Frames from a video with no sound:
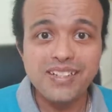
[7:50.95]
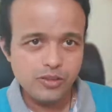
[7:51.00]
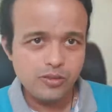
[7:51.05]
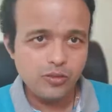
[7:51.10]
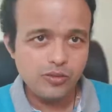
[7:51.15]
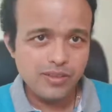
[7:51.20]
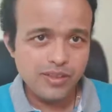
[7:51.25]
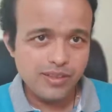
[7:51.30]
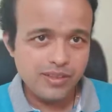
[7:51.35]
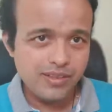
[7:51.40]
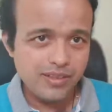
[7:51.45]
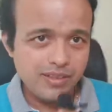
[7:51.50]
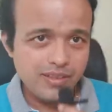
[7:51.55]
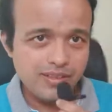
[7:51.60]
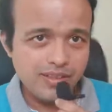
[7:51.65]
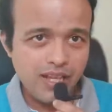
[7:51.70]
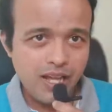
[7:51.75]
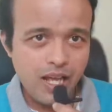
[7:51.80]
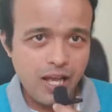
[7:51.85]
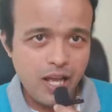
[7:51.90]
So this is
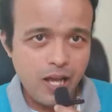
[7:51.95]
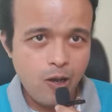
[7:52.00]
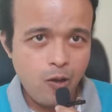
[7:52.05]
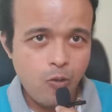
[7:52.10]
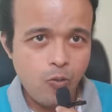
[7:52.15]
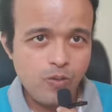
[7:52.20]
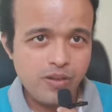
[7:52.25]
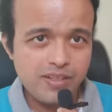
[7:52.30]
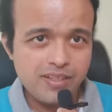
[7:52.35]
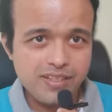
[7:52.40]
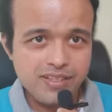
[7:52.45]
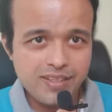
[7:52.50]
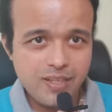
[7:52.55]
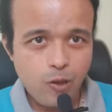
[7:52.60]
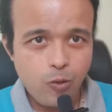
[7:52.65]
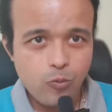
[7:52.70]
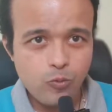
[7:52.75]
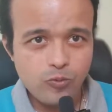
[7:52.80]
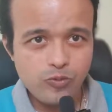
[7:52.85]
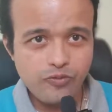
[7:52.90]
how it
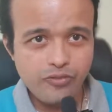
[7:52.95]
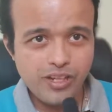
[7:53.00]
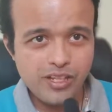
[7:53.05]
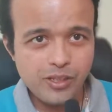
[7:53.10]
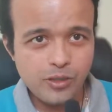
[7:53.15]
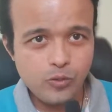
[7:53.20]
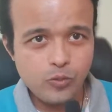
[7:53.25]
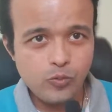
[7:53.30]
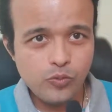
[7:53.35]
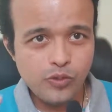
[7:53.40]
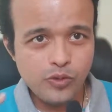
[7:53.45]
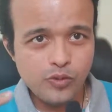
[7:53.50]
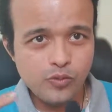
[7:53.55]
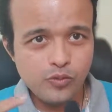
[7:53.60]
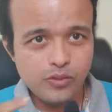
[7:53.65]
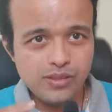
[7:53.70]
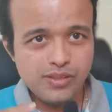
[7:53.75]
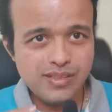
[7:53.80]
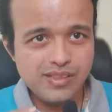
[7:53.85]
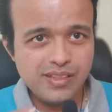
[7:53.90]
sounds when you use